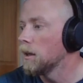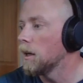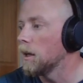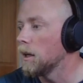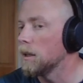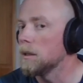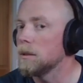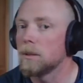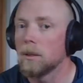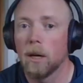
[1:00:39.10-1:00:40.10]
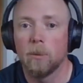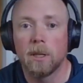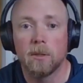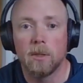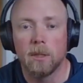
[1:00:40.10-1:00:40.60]
uh, so that we
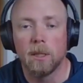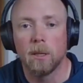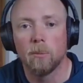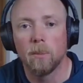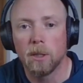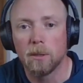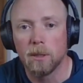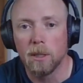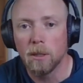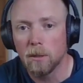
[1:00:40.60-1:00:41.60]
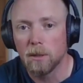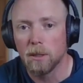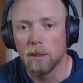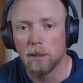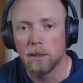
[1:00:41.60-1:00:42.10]
can see and measure the interest
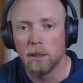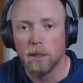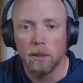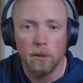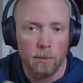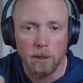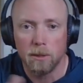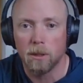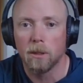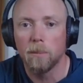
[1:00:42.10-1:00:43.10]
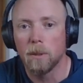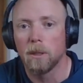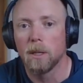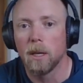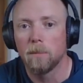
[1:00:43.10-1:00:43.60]
in these things. I know the pictures aren't up there
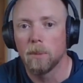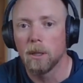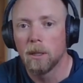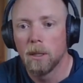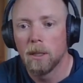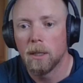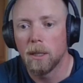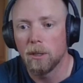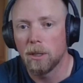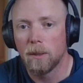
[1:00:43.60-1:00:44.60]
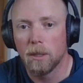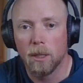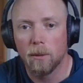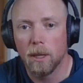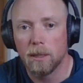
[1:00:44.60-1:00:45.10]
yet, but uh, you get the
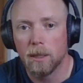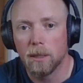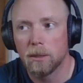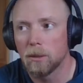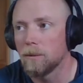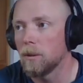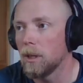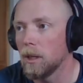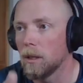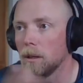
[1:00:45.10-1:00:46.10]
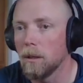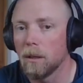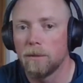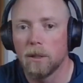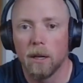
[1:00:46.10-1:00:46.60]
general idea. So if you're here,
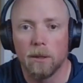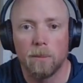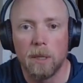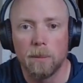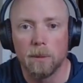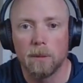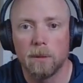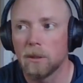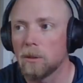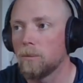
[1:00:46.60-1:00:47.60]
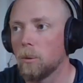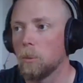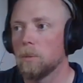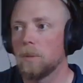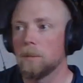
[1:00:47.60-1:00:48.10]
if you got other people, there's
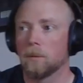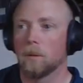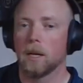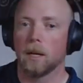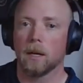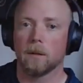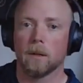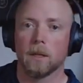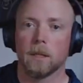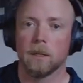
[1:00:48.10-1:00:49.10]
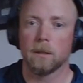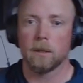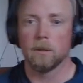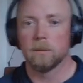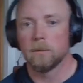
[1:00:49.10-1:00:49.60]
41 people right now on here.
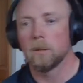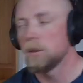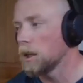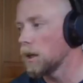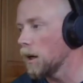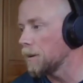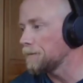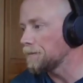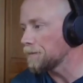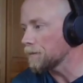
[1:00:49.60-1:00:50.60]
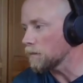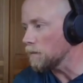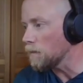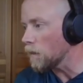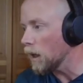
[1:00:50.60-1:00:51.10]
Go go check it out.
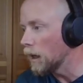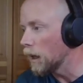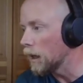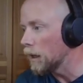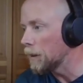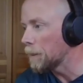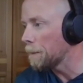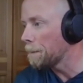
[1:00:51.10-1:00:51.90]
Um,